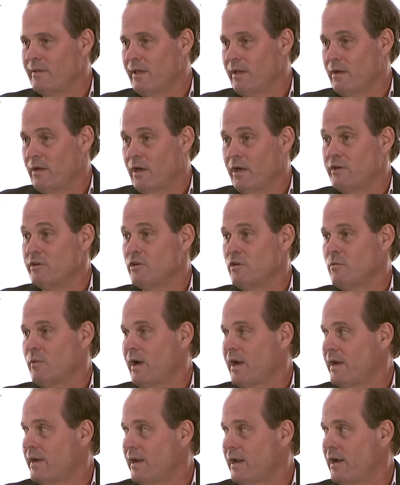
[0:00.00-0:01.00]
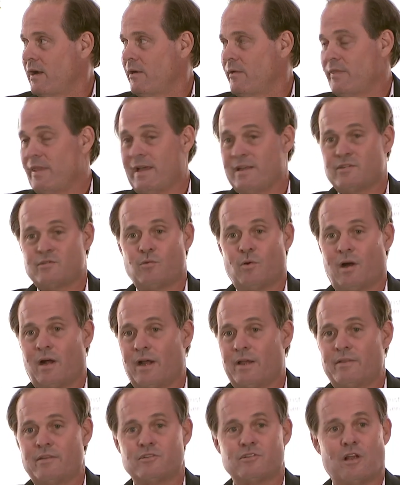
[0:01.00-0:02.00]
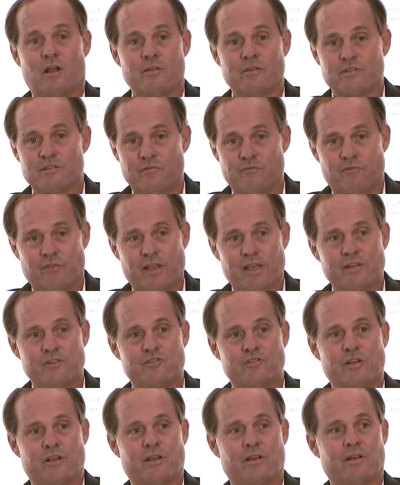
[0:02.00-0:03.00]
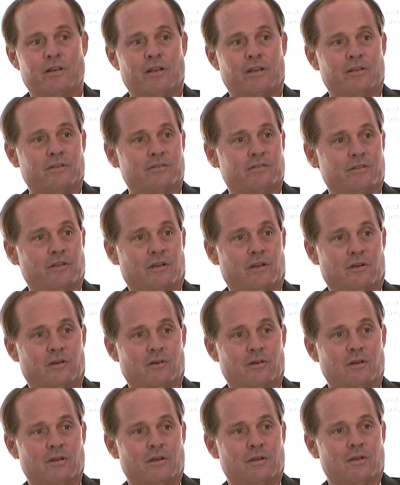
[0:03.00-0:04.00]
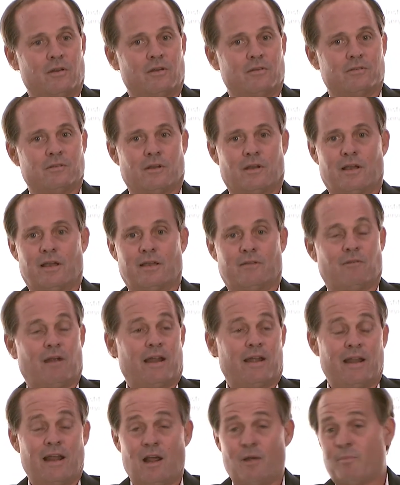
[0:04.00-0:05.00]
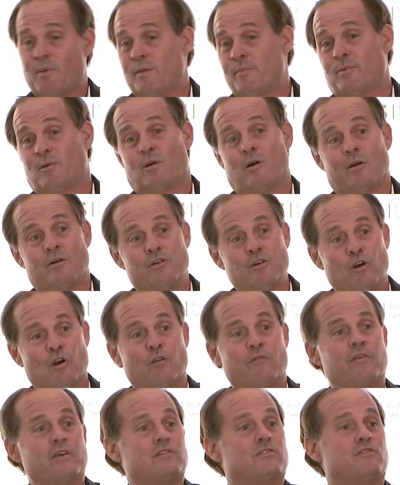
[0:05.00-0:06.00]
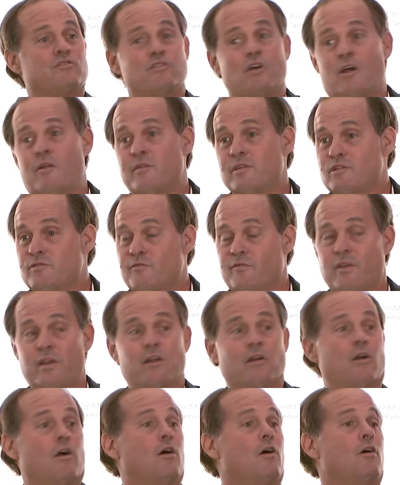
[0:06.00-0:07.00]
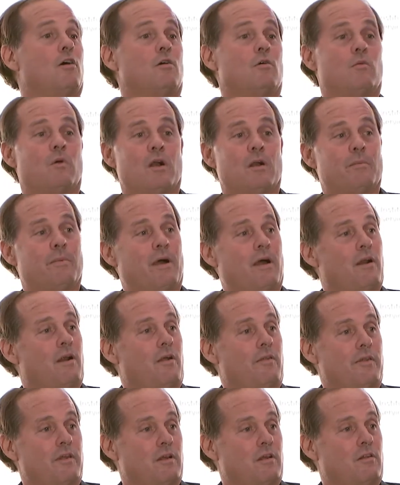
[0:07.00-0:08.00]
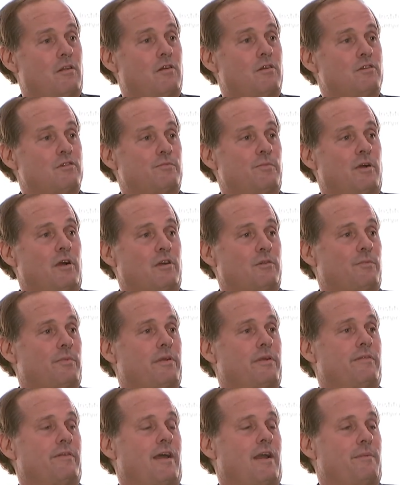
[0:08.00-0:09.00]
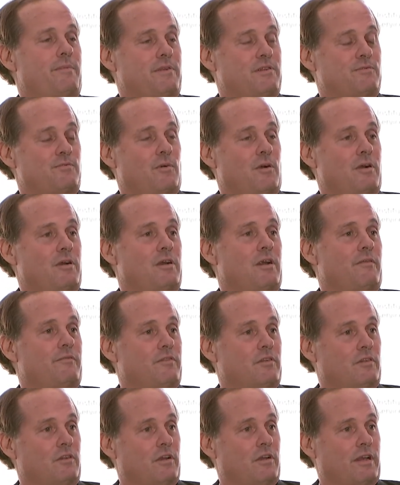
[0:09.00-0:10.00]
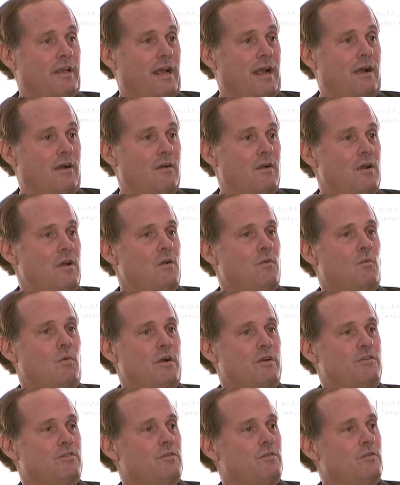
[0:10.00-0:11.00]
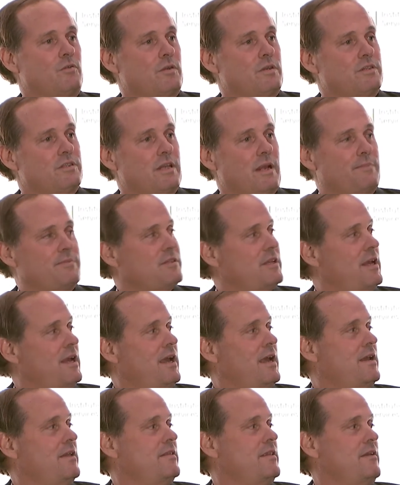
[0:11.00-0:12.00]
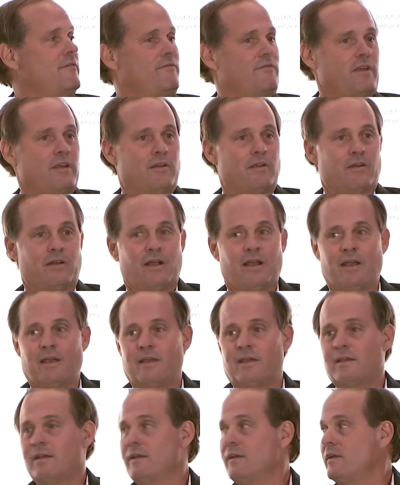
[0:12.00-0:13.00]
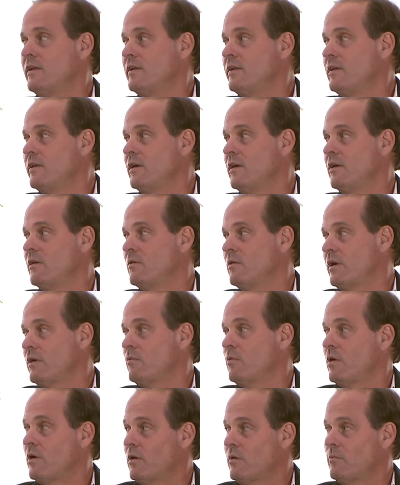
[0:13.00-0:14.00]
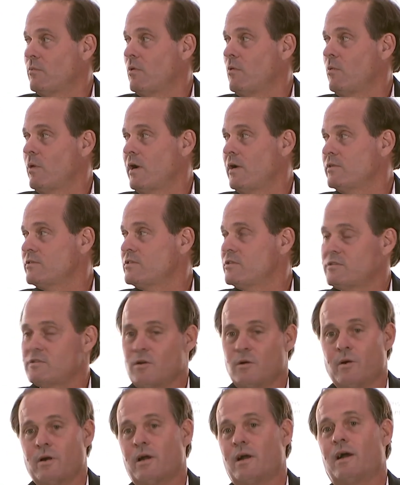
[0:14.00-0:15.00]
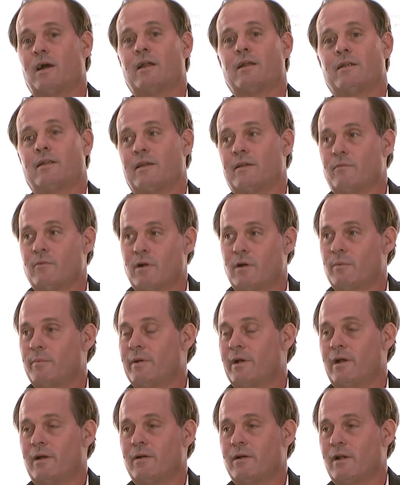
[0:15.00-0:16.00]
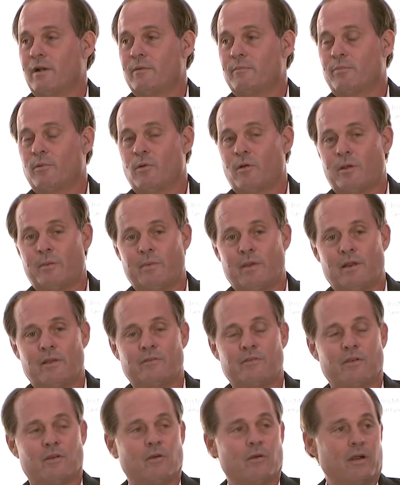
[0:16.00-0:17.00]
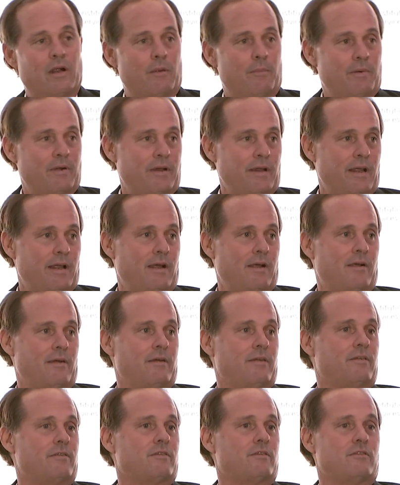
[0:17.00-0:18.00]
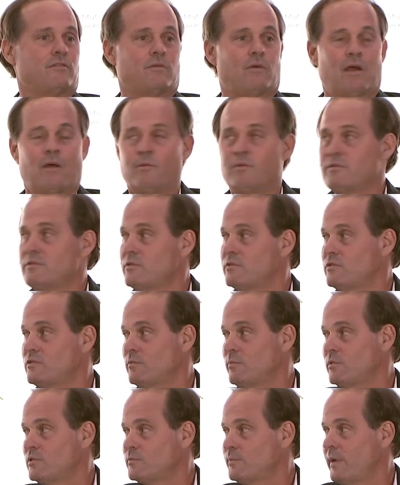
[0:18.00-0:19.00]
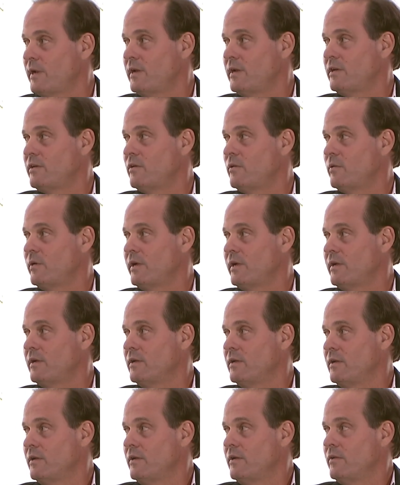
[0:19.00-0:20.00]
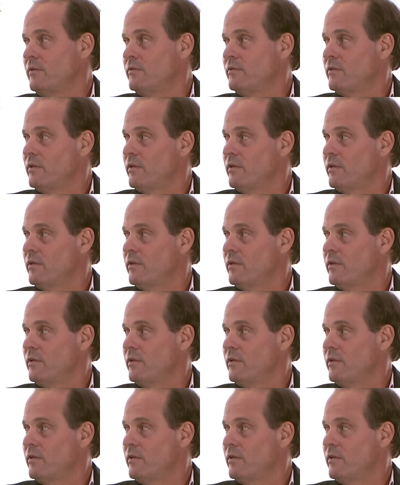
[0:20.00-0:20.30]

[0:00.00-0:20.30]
under right now. And that's why there's all this inflation. And so like right now people are nervous. There's all this fear. Oh, what about all the enclosed malls? But you've got to be smart enough to look out 1, 2, 3 steps ahead and then figure, hey, you know, like what else is going on? Like what about unemployment? Is it going up or down? How is consumer spending doing? Well,